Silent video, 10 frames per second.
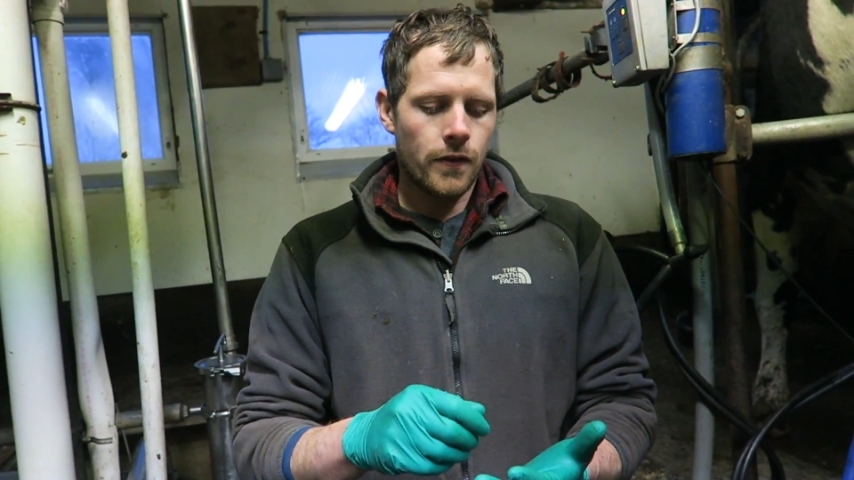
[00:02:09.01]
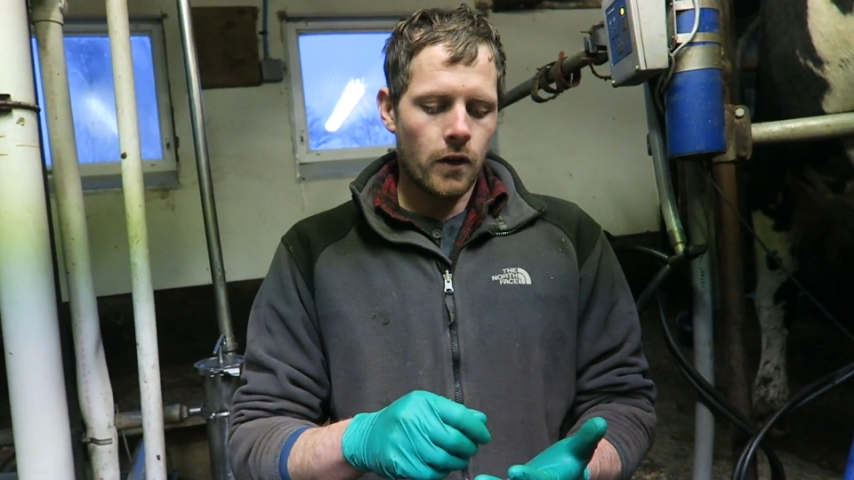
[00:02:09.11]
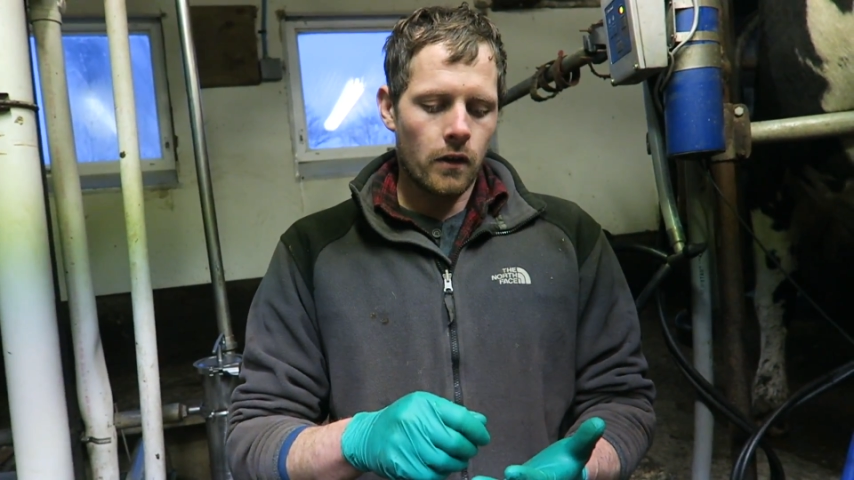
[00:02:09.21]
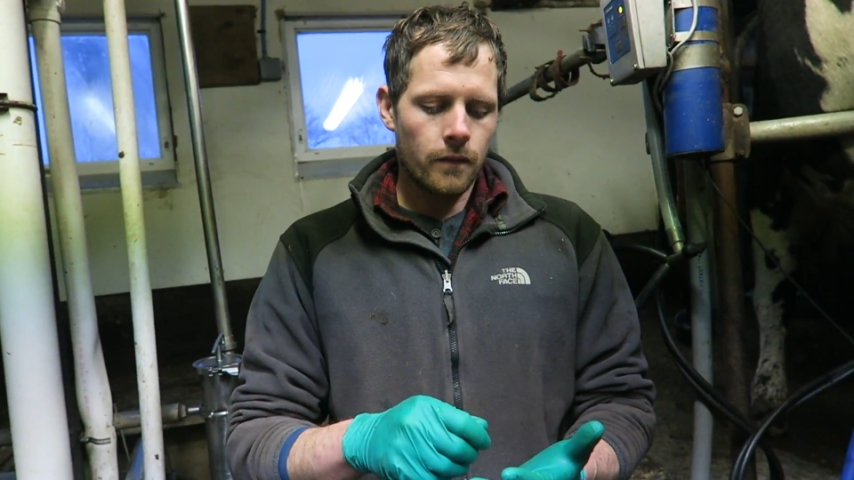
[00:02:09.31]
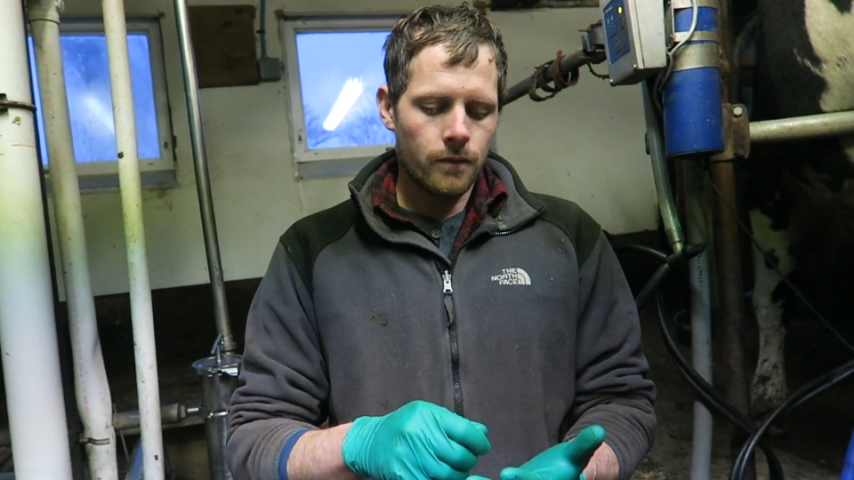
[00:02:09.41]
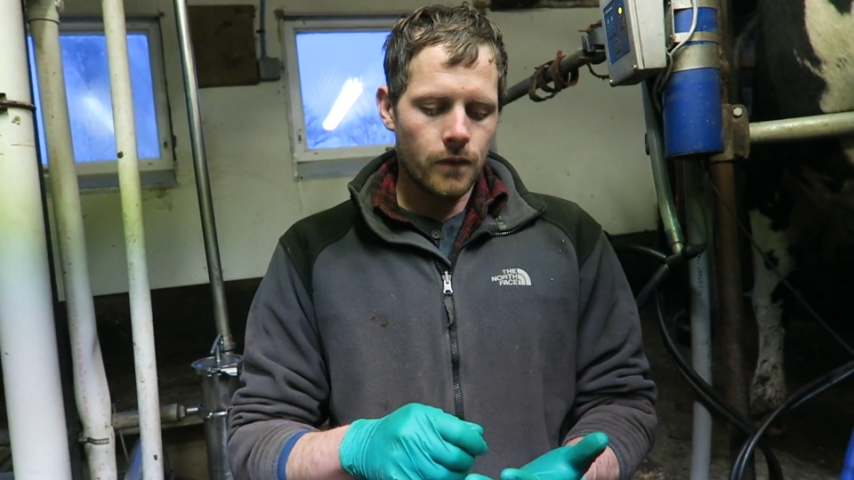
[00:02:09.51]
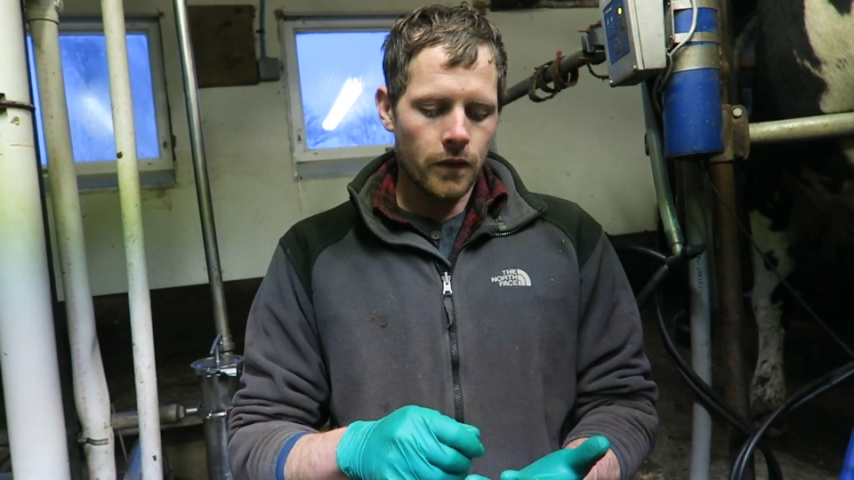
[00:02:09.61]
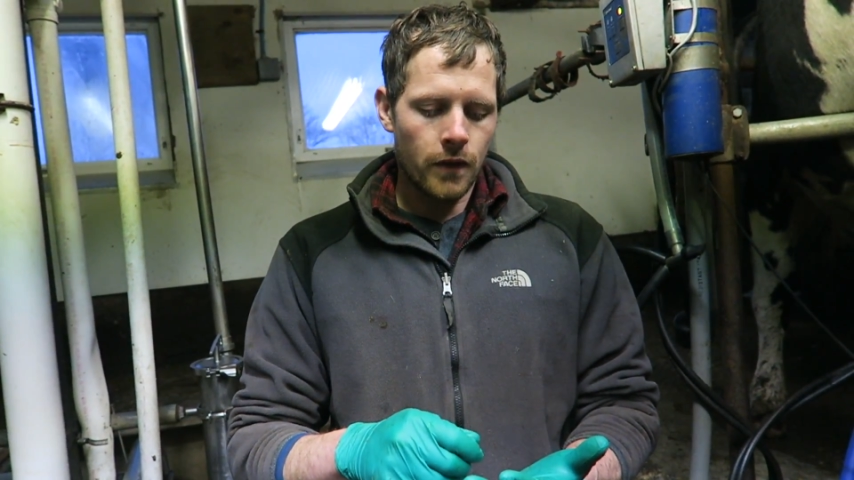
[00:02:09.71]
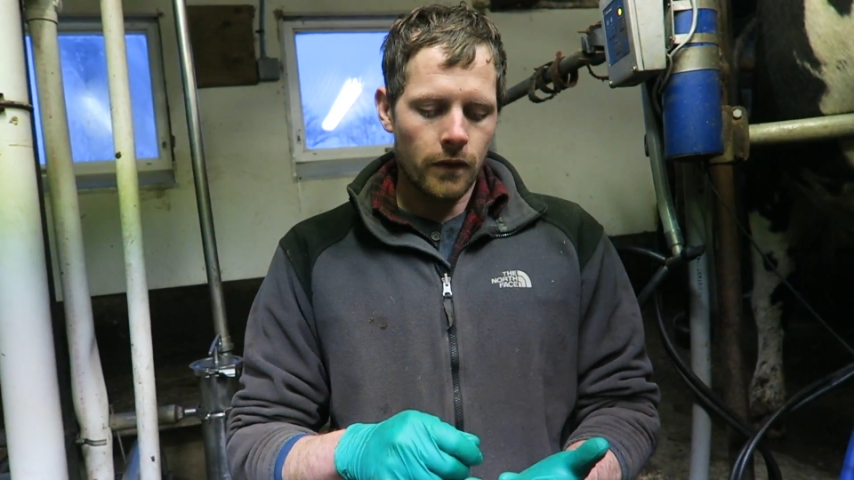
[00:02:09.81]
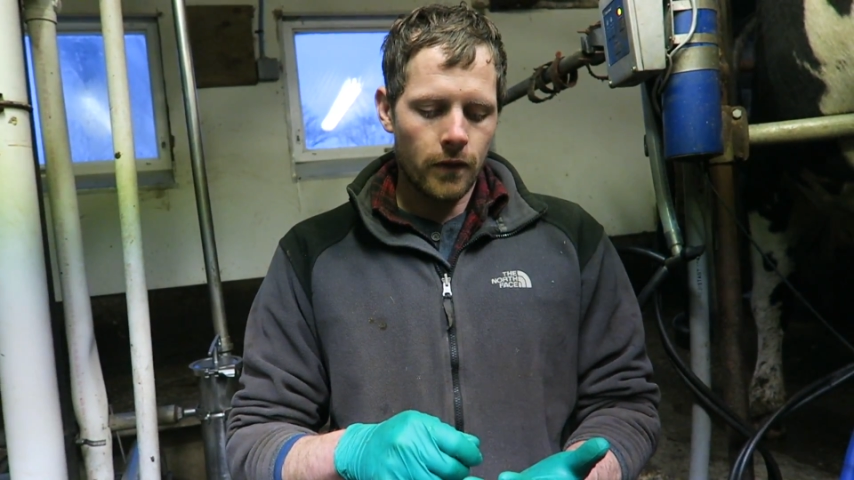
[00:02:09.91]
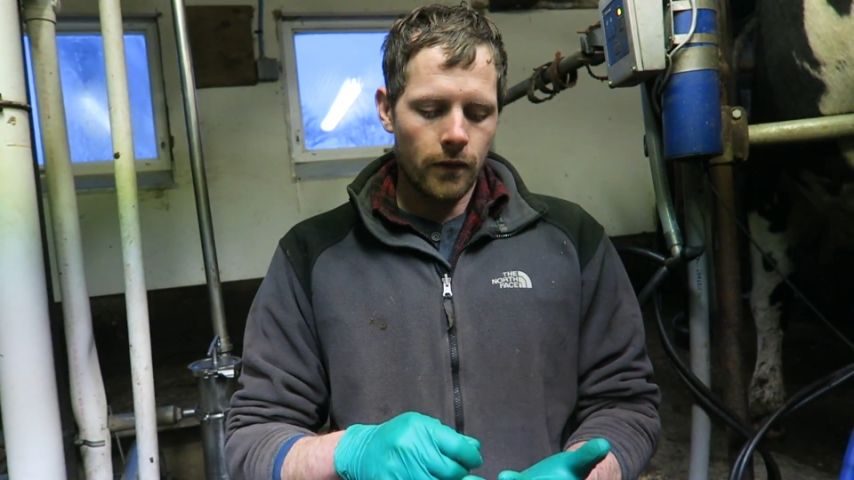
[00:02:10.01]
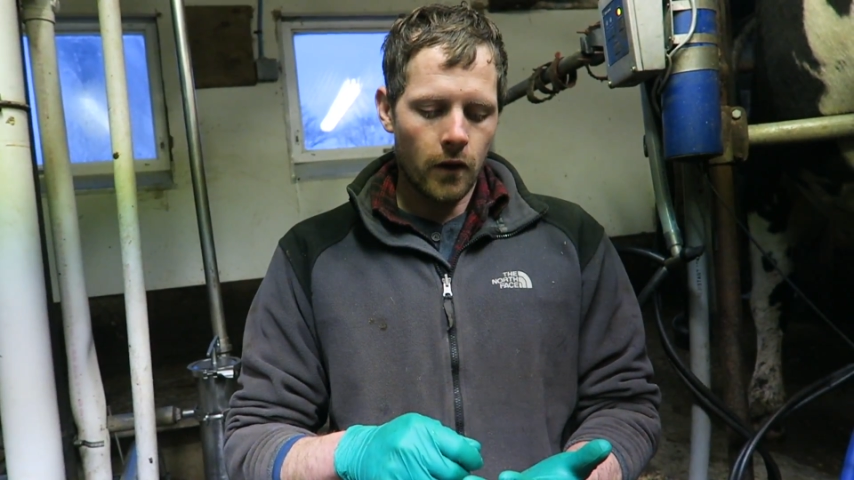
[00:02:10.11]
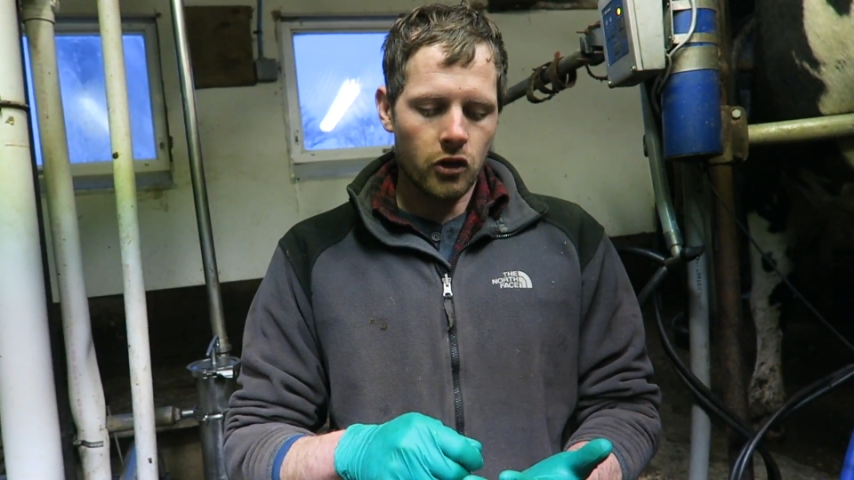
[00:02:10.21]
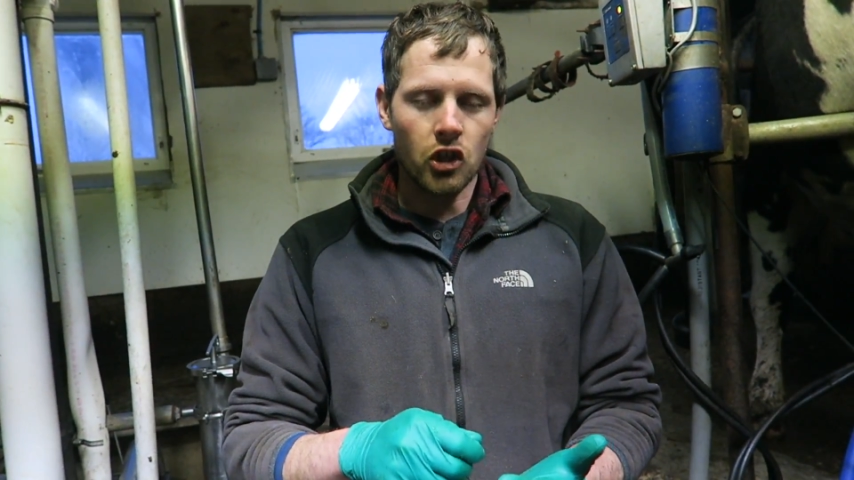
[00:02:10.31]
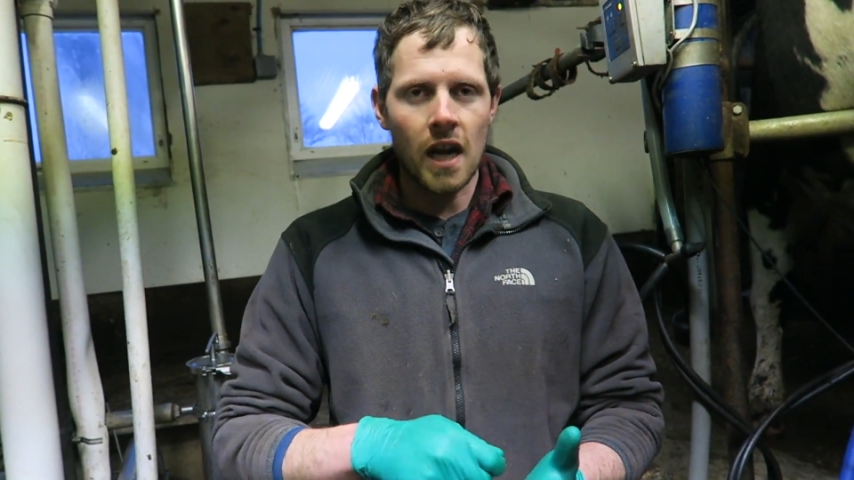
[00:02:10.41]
the